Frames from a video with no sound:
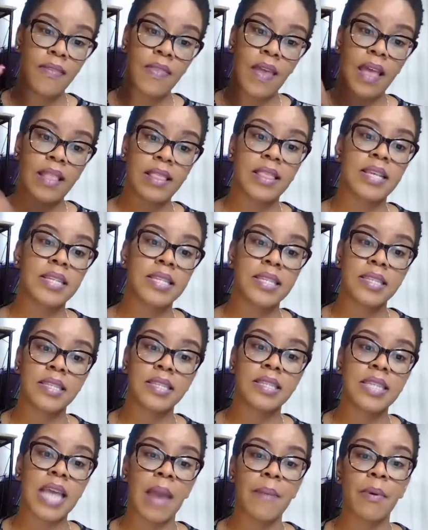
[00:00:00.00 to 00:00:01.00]
and that this
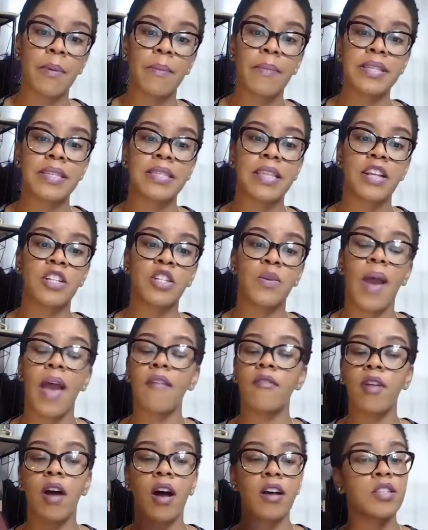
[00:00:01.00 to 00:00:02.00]
is the type of business that you
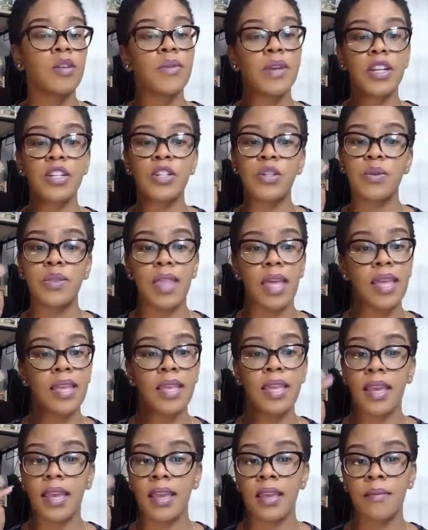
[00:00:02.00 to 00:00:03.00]
have, and also get you
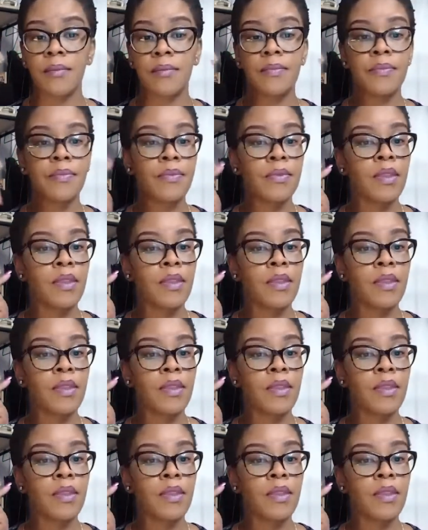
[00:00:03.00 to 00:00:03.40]
thinking,